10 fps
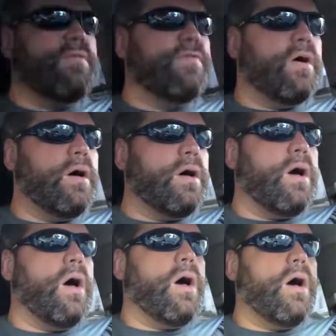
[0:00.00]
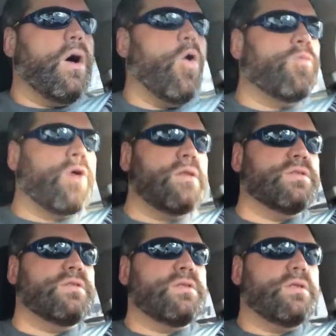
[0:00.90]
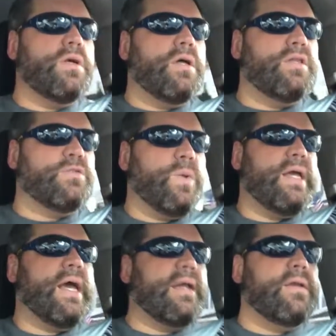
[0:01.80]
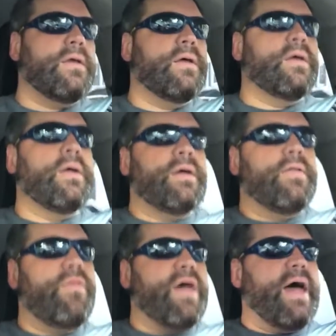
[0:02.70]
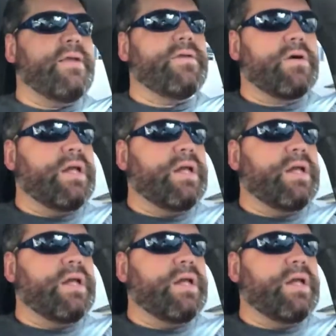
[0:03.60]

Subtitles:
of home runs this weekend that they're